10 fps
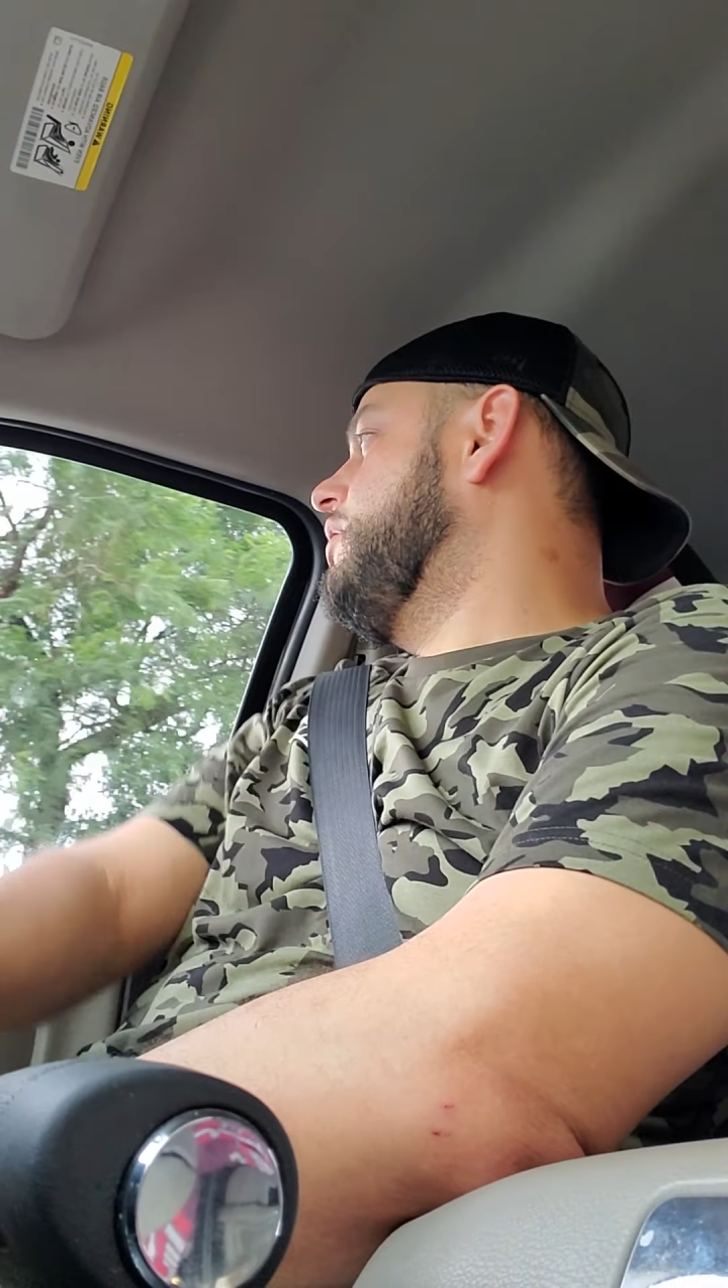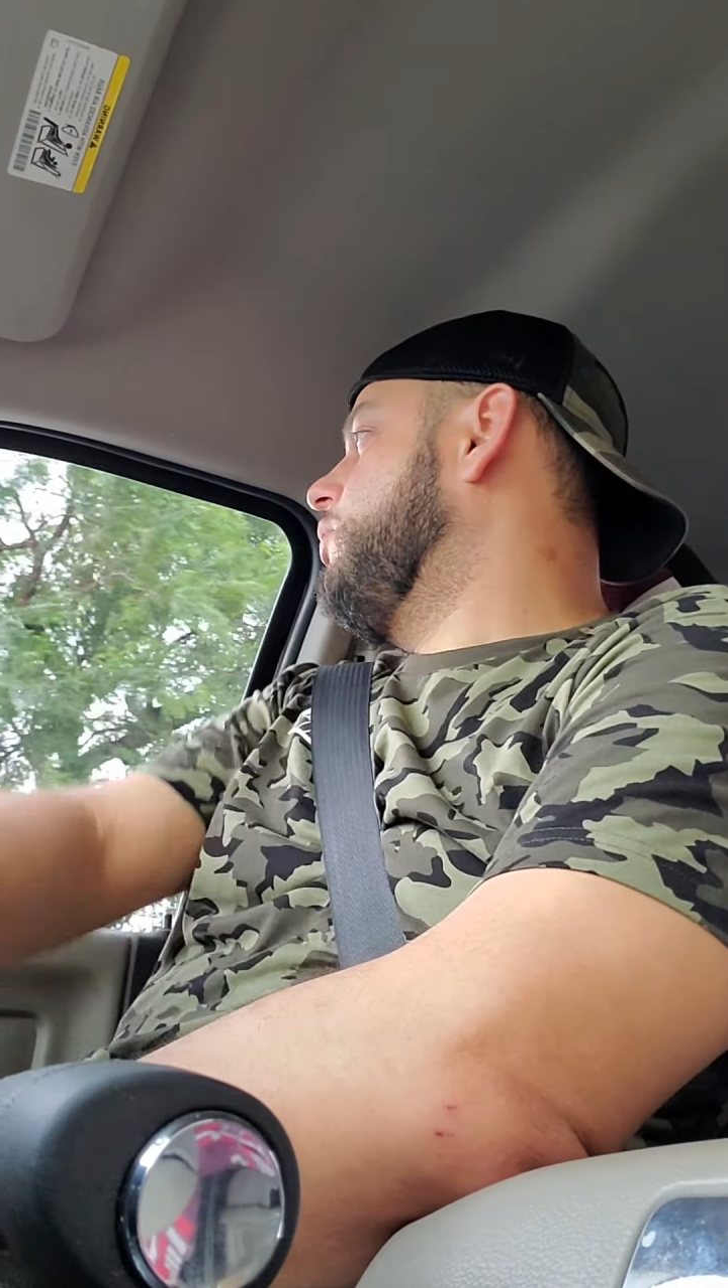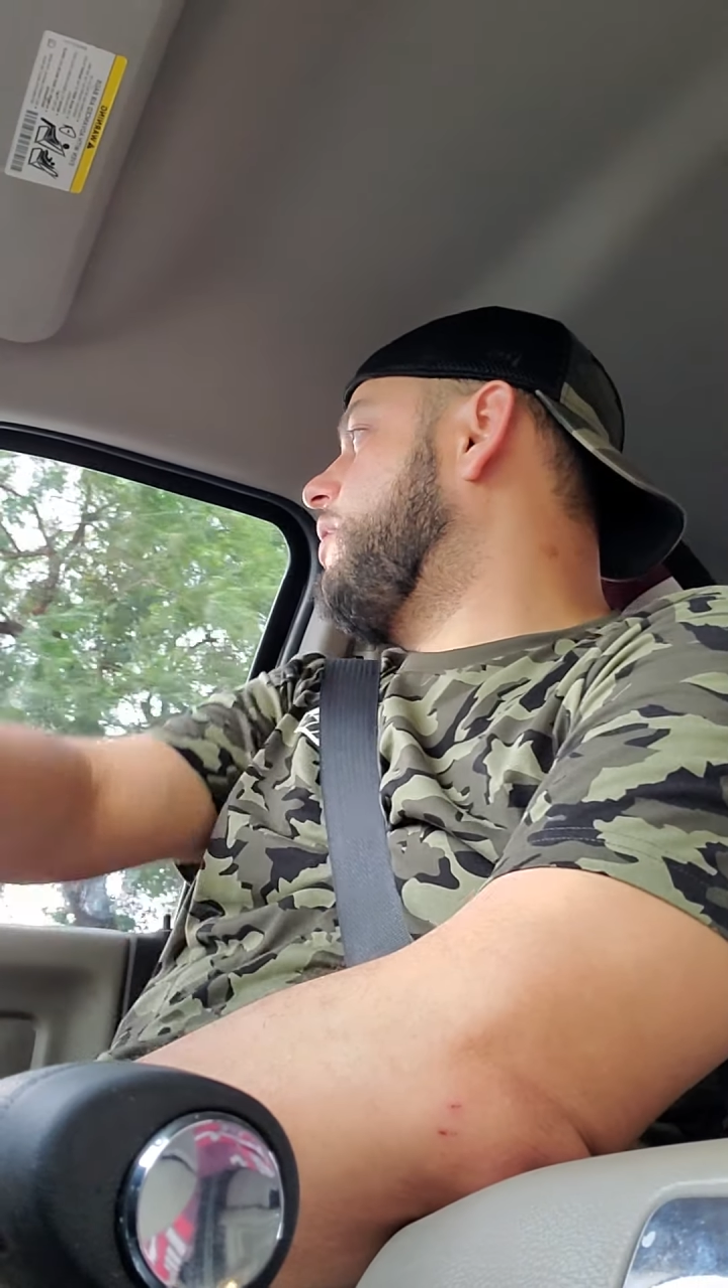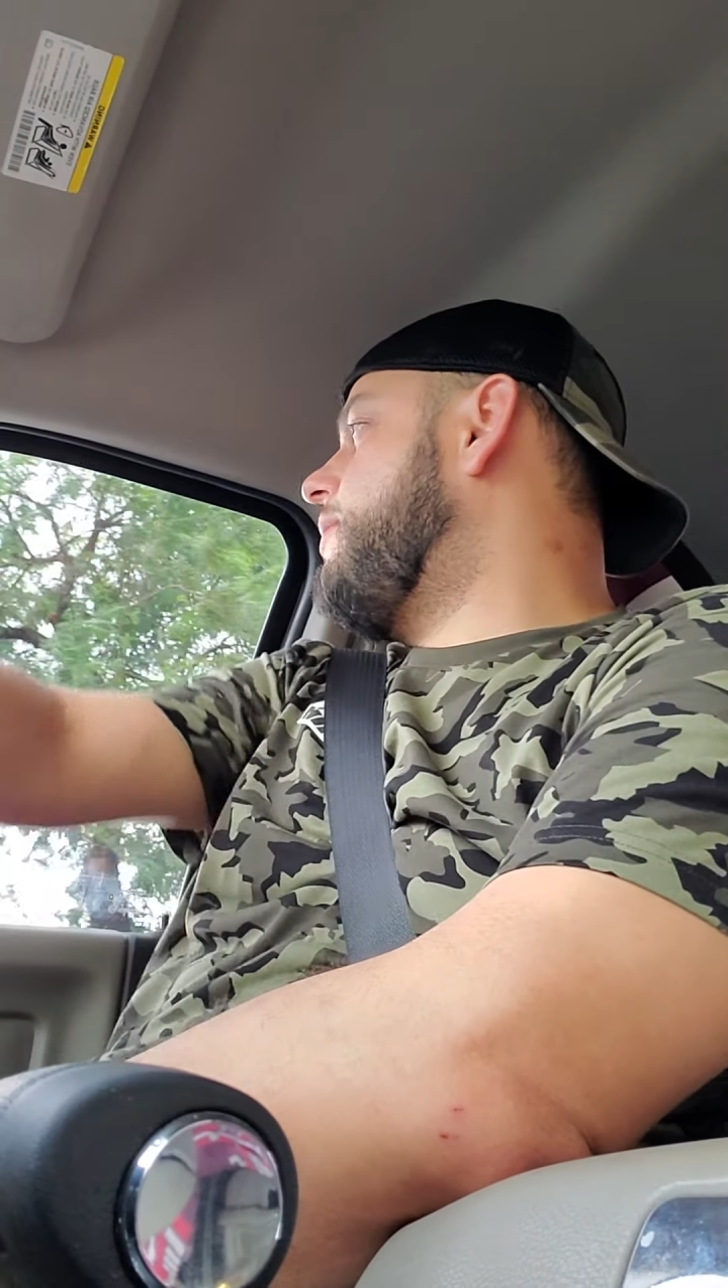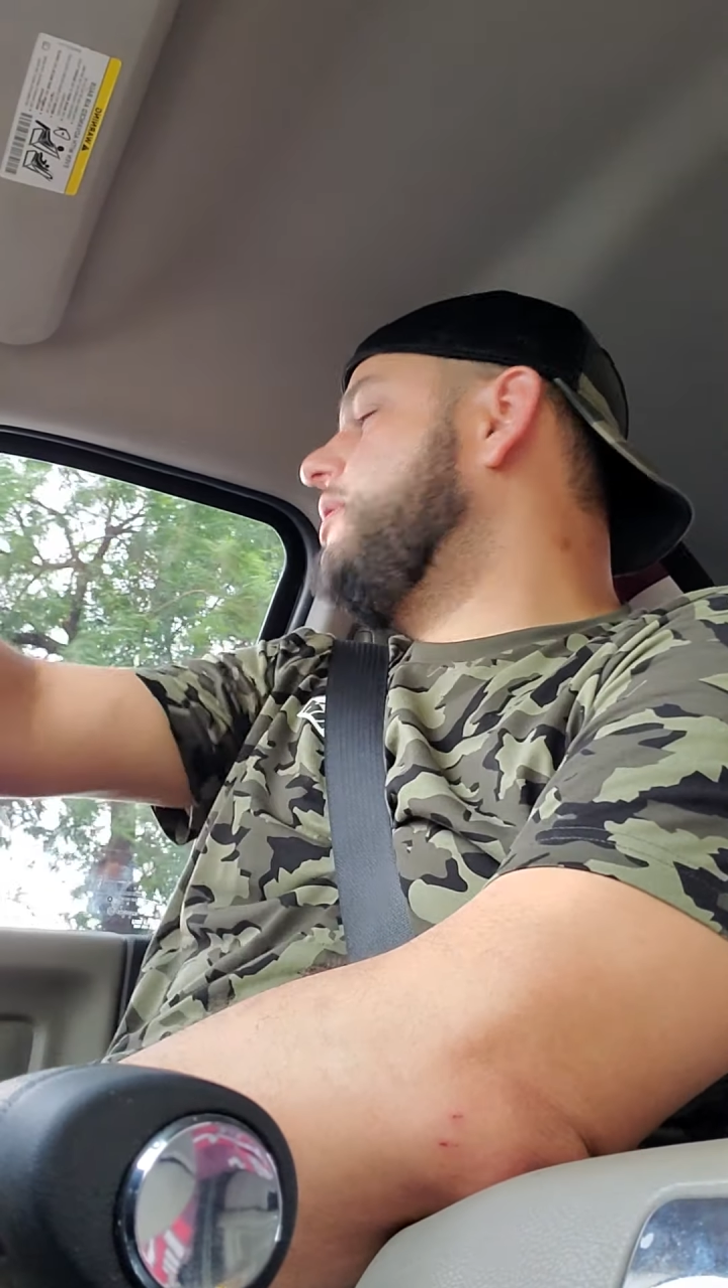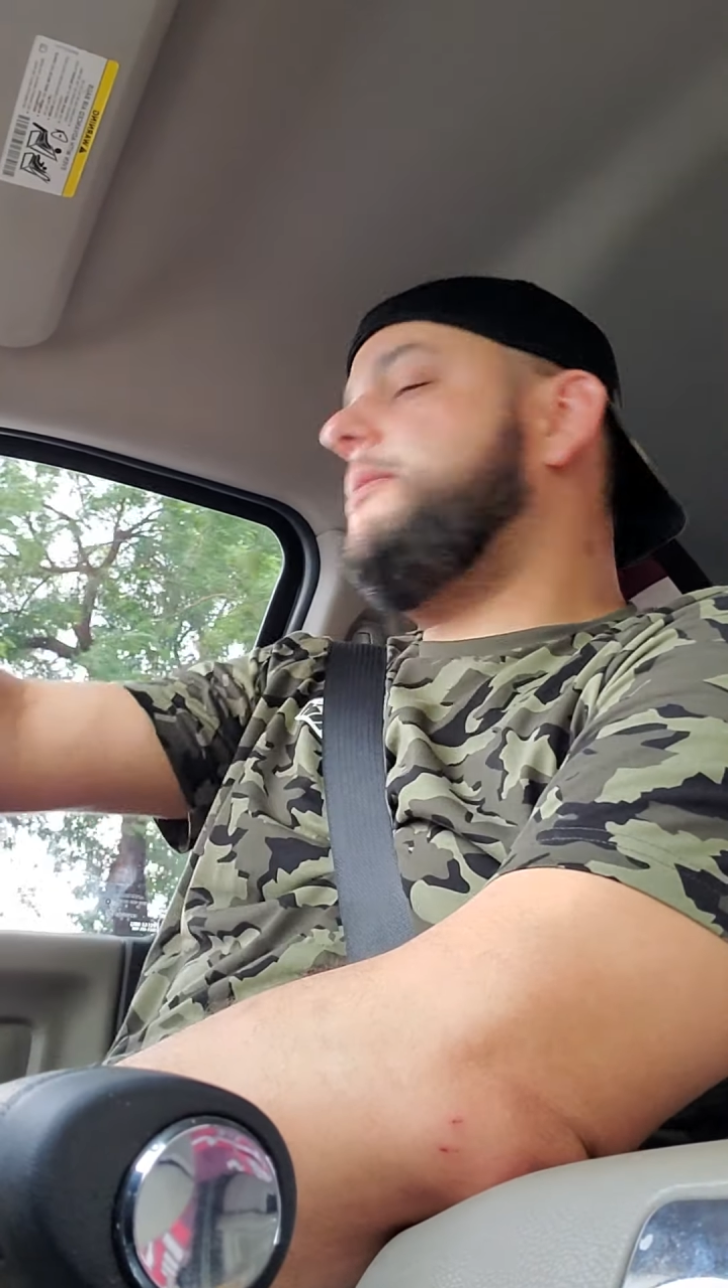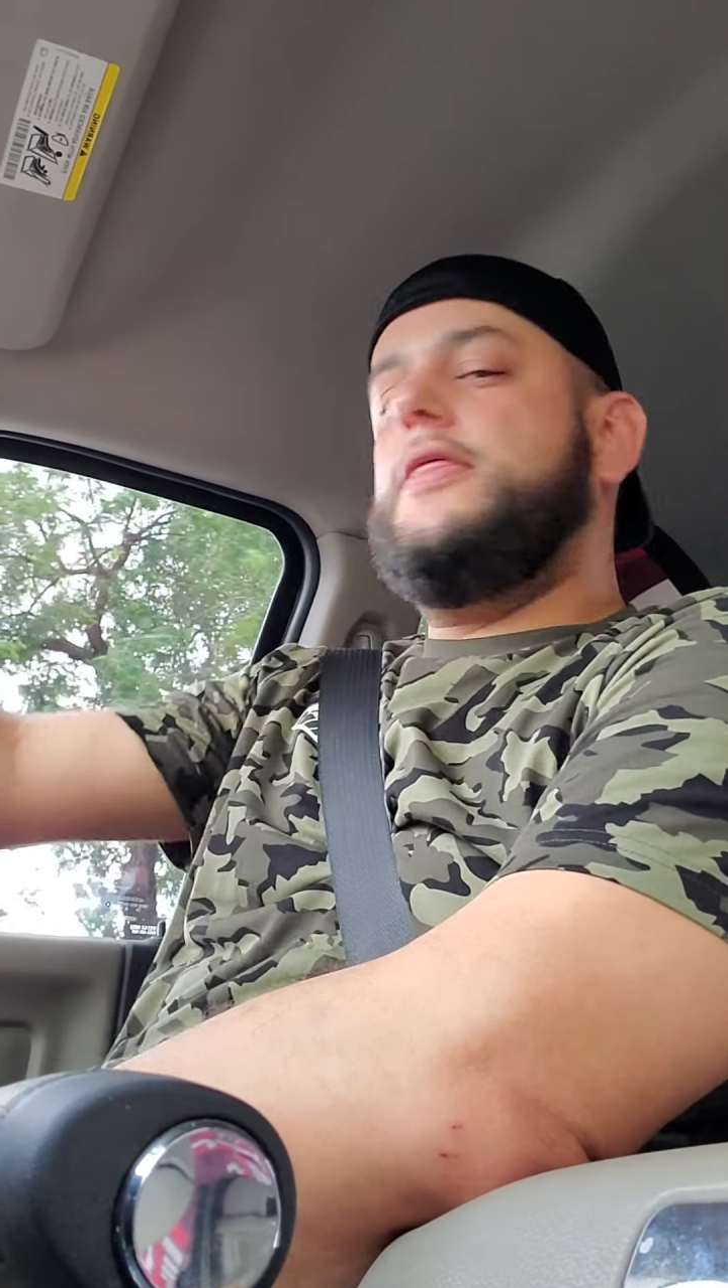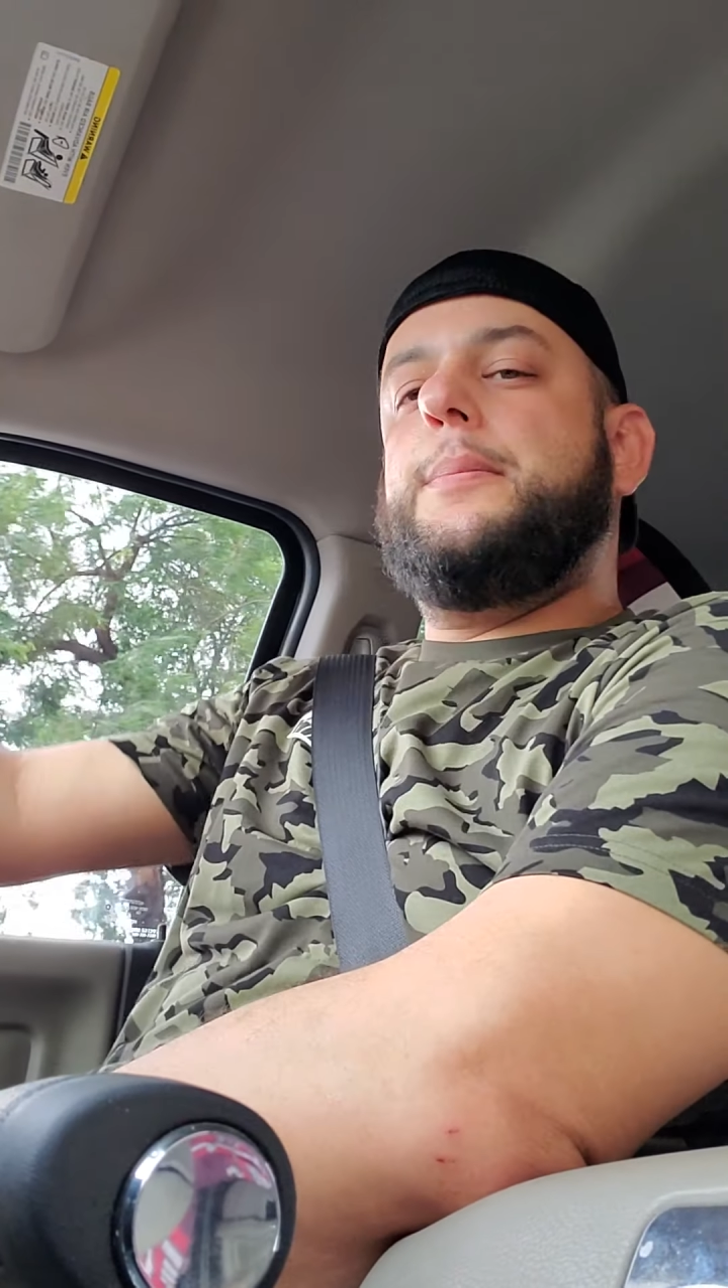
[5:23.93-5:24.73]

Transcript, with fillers: what would be the